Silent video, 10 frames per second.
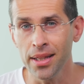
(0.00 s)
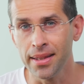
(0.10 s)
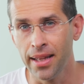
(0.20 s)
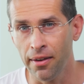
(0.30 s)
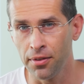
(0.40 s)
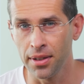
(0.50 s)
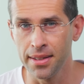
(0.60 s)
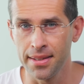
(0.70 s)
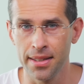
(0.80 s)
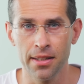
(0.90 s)
can
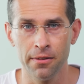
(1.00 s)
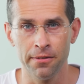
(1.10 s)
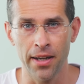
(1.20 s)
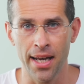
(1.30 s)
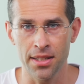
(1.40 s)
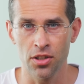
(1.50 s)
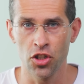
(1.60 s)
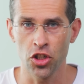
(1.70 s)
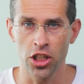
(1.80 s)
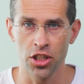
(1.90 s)
definitely see the faster
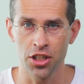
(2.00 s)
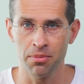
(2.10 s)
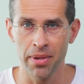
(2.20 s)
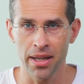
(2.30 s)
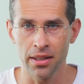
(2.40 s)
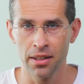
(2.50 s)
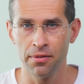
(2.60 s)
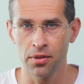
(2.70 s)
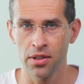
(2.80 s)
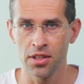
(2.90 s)
charging make a
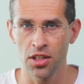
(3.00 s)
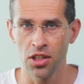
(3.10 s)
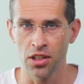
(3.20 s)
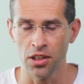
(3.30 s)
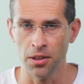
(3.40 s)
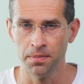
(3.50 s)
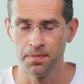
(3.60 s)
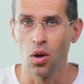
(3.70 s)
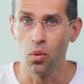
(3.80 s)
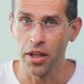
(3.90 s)
difference here.
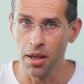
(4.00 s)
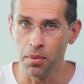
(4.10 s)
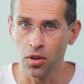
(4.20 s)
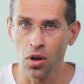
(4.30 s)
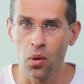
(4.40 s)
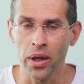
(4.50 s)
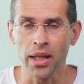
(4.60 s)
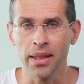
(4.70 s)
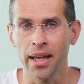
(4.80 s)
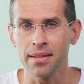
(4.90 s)
So we keep on
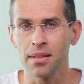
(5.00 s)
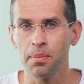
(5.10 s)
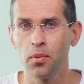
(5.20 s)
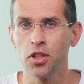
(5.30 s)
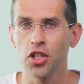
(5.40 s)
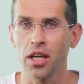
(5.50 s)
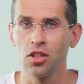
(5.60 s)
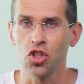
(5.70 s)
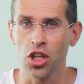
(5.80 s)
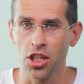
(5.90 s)
going, and next up we check
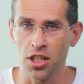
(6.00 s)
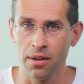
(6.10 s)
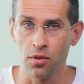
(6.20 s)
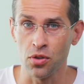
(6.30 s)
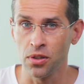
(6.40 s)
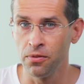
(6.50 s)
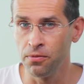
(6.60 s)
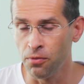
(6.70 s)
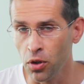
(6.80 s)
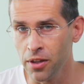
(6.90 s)
the charge levels
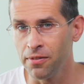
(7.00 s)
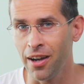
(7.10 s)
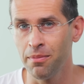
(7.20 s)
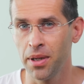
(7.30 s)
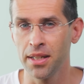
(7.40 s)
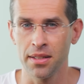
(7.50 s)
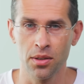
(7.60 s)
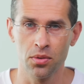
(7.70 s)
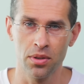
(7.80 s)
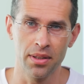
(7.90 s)
45 minutes
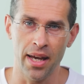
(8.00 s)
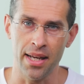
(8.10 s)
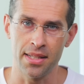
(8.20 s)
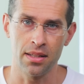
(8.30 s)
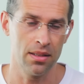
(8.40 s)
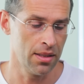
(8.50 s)
into the test.